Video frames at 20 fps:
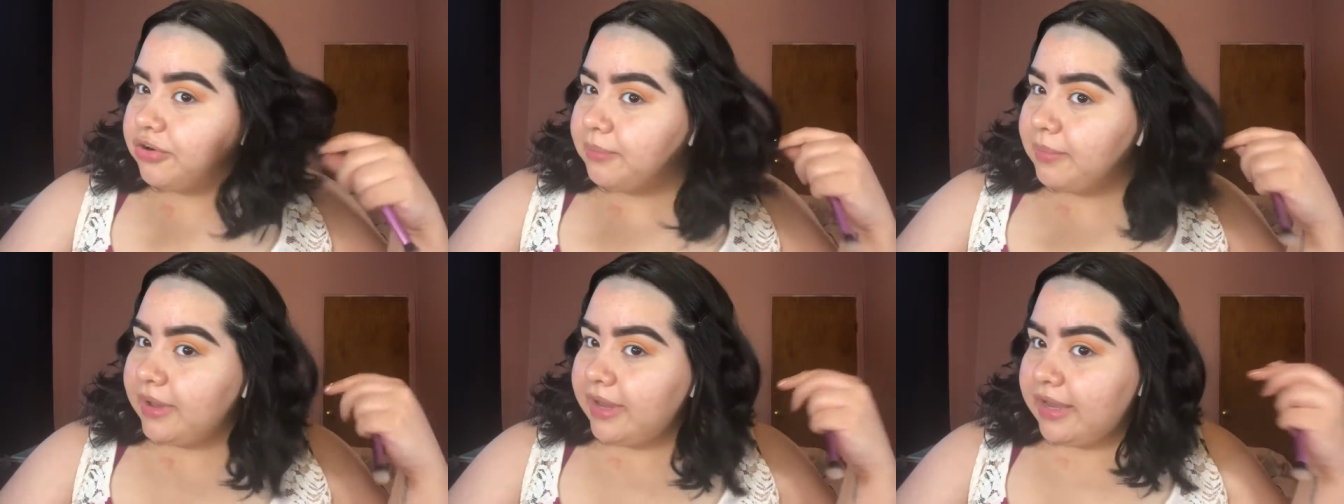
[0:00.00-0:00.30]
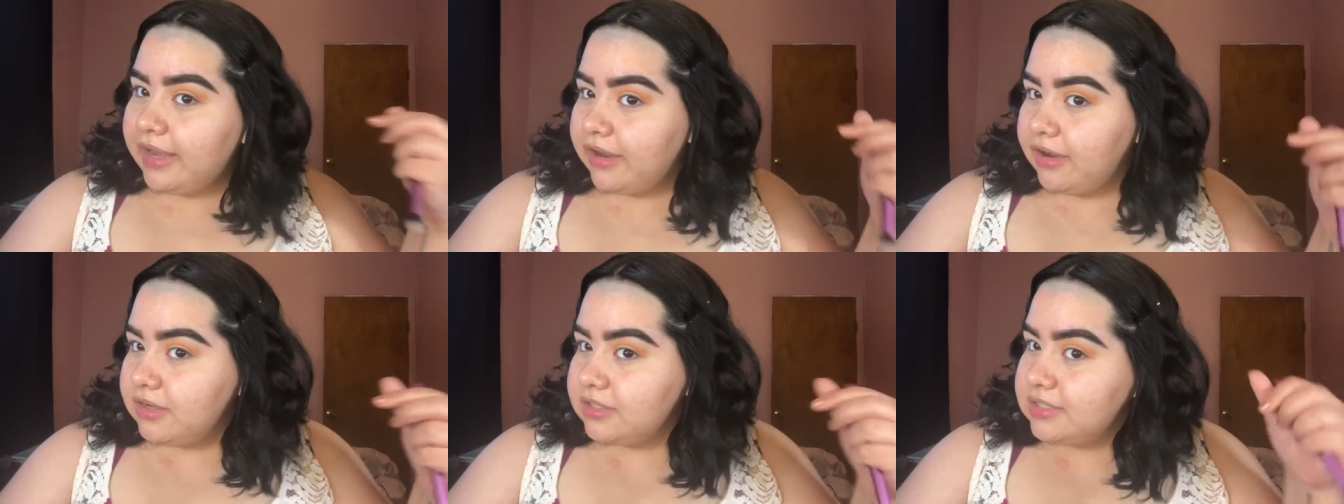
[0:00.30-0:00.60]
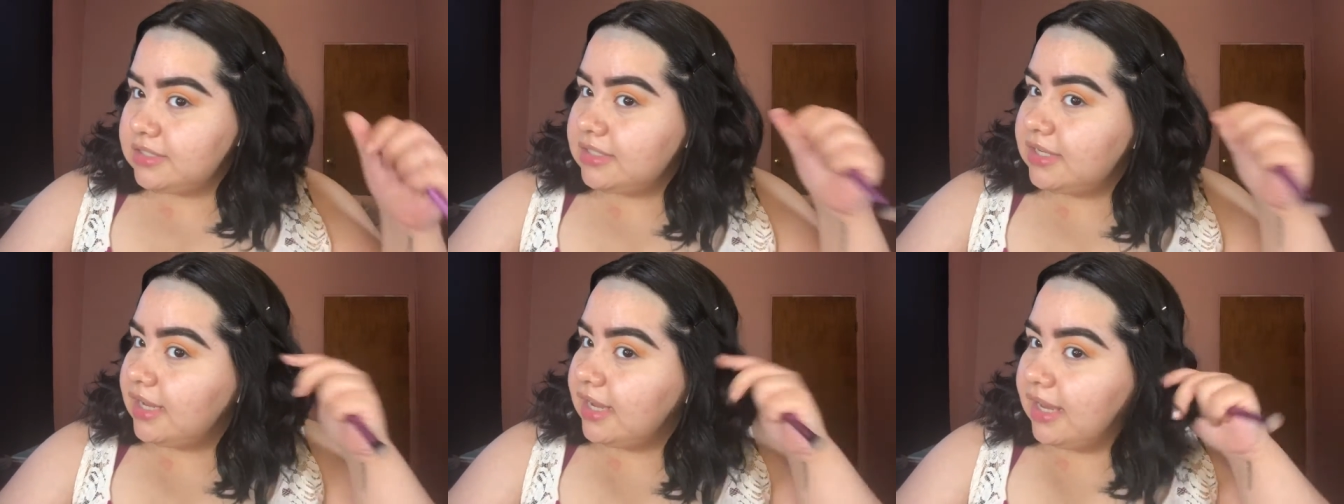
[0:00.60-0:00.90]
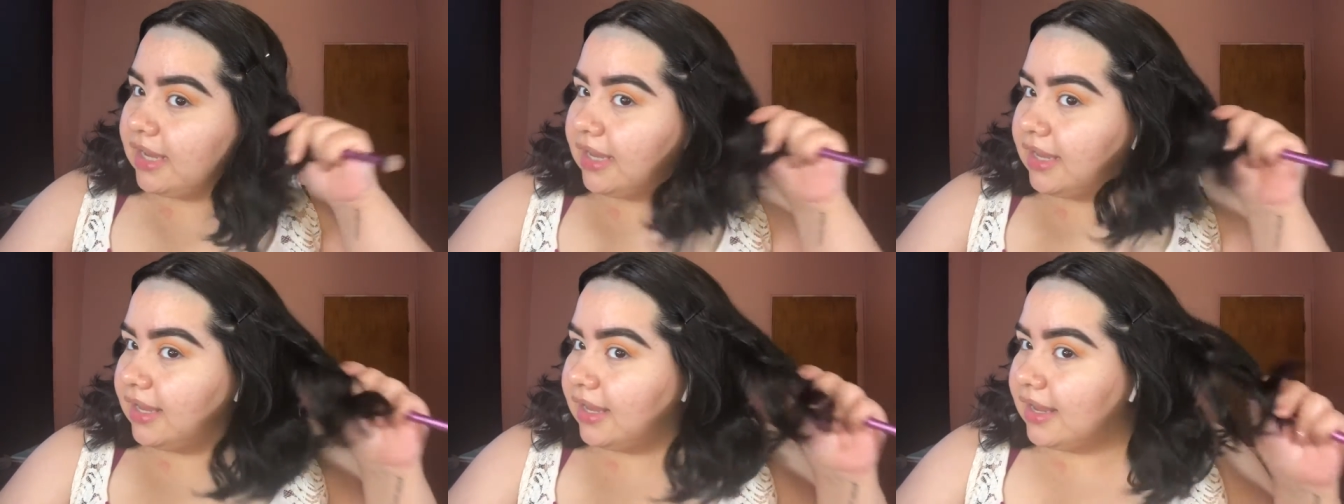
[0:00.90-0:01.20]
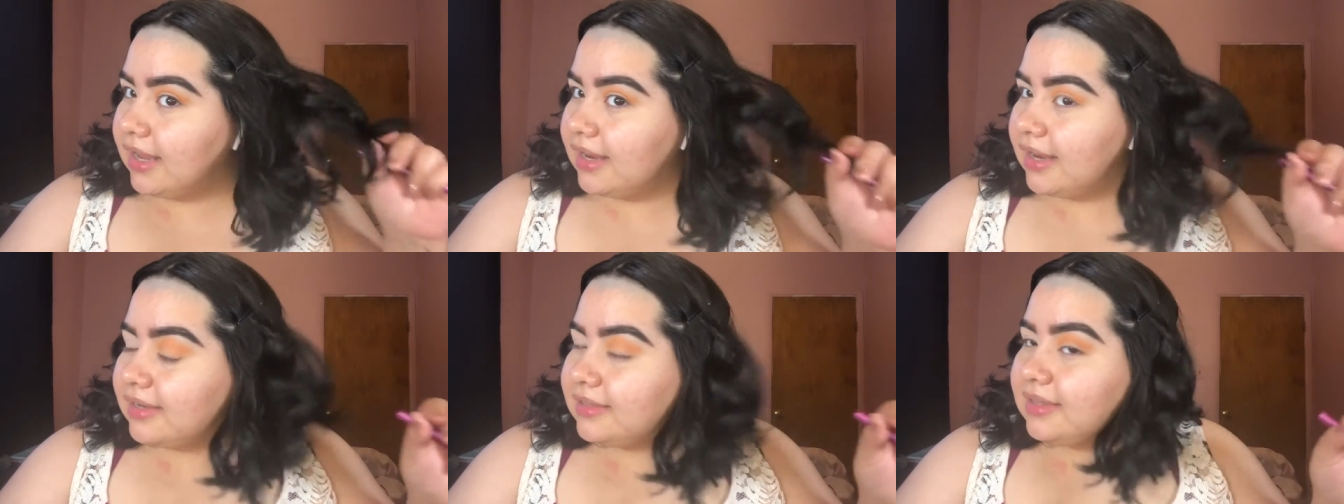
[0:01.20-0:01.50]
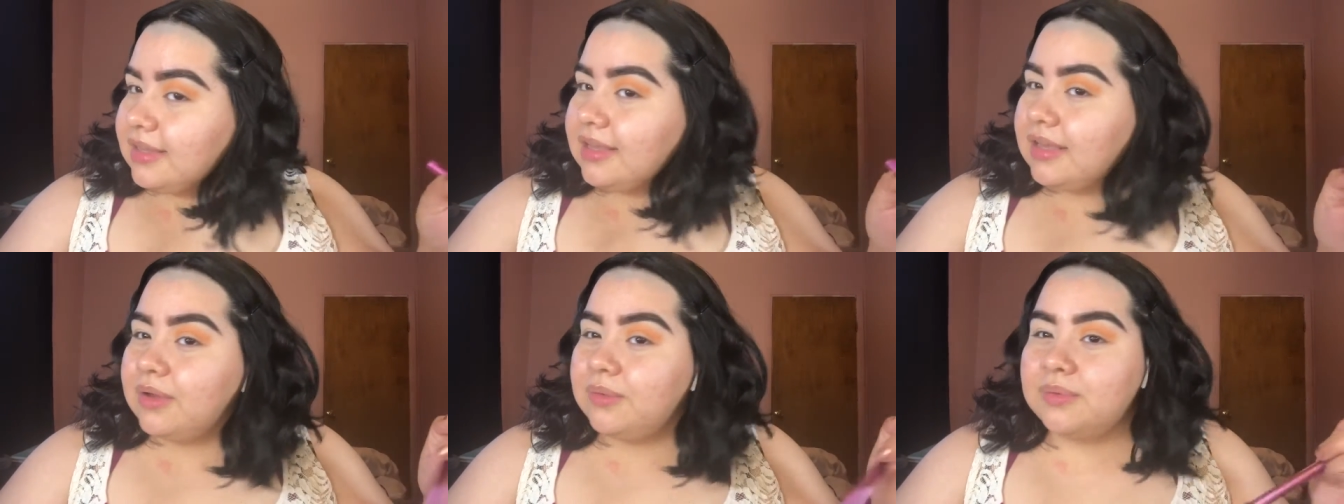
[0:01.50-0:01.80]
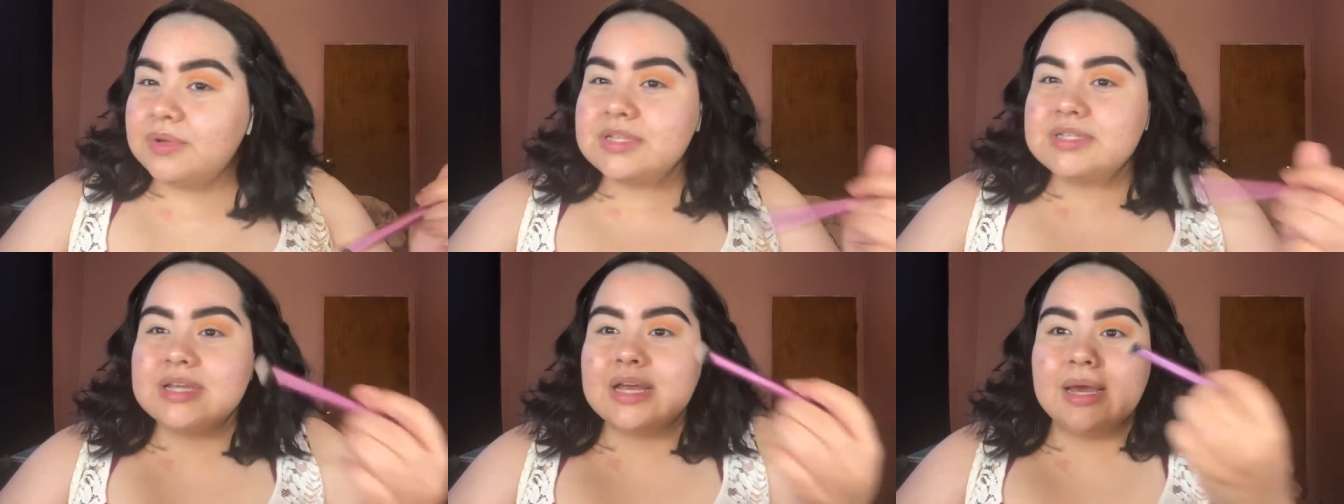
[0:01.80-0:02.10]
my hair today and I think it
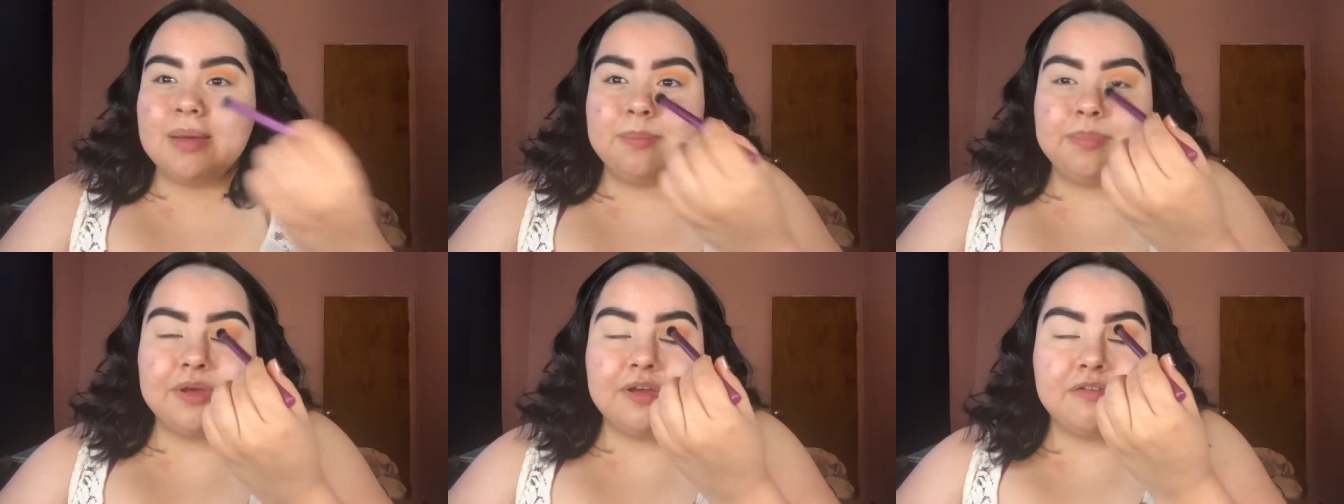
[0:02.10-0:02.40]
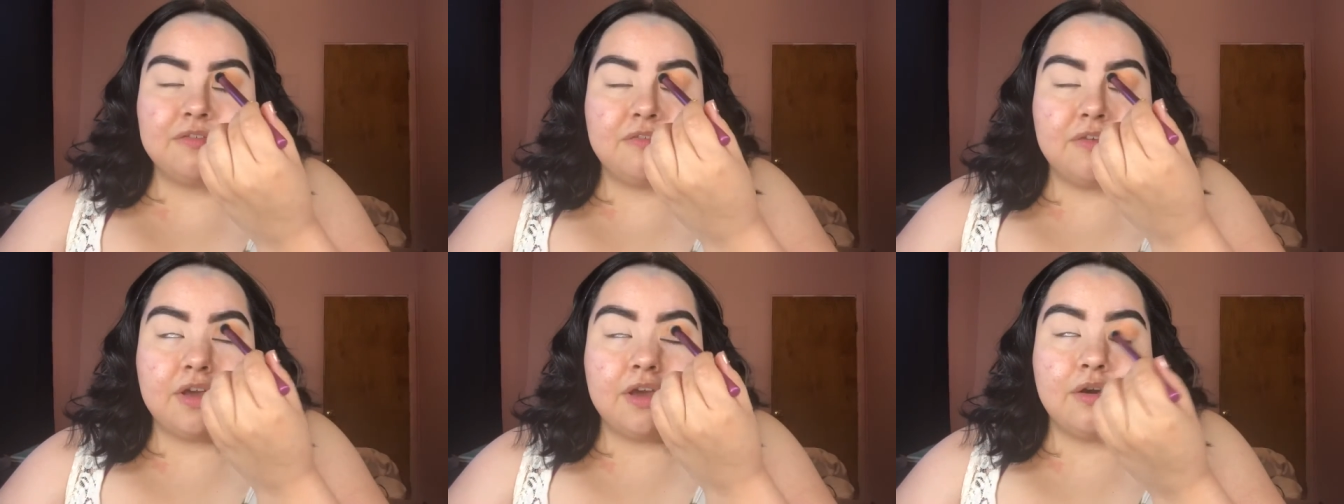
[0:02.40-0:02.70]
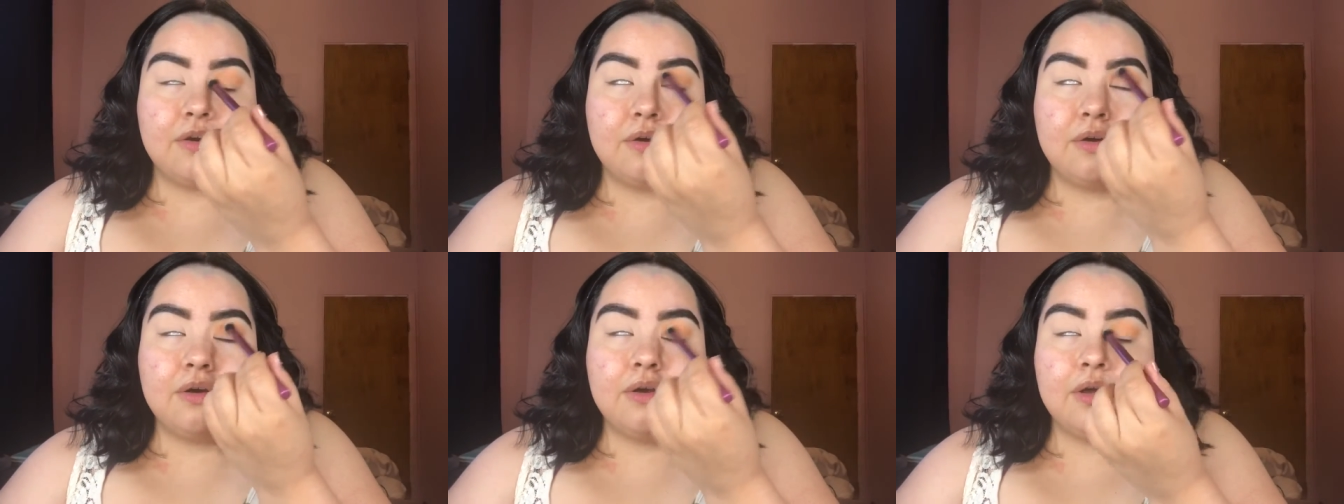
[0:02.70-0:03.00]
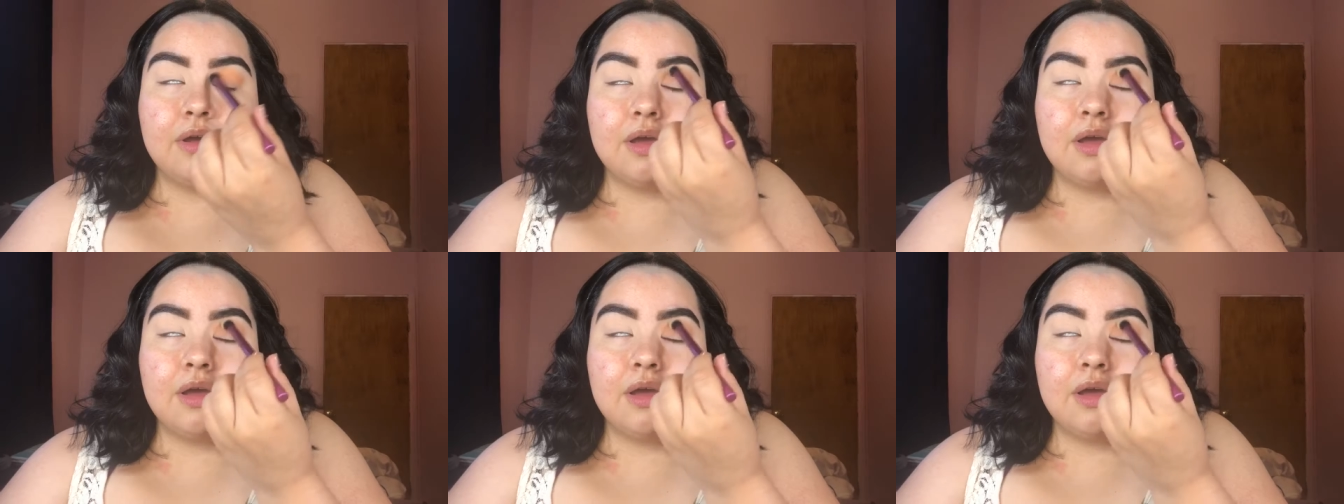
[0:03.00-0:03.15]
was an epic fail.